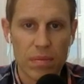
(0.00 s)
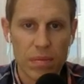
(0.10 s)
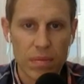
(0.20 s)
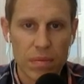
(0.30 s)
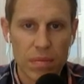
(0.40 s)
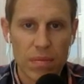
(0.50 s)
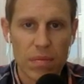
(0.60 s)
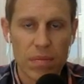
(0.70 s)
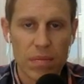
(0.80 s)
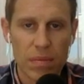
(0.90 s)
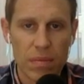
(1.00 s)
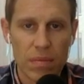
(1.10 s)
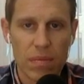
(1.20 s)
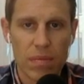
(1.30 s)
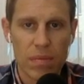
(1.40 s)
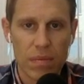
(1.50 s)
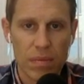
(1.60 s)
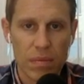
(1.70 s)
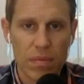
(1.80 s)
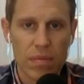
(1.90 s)

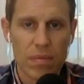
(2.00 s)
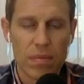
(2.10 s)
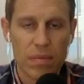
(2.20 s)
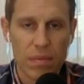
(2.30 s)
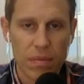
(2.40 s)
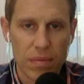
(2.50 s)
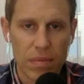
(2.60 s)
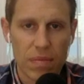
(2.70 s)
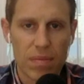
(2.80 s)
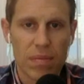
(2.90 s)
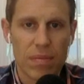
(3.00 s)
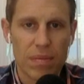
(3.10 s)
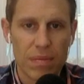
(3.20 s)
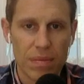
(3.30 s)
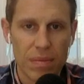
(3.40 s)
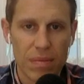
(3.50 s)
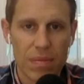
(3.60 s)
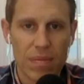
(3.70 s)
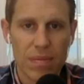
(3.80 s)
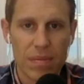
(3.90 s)

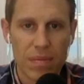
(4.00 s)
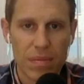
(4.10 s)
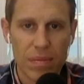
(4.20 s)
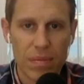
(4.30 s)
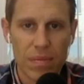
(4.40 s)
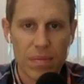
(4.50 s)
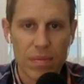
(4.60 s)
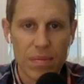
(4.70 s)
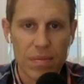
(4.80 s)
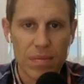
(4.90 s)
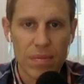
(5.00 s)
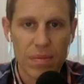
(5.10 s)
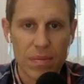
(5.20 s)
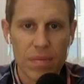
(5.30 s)
The person shown says nothing.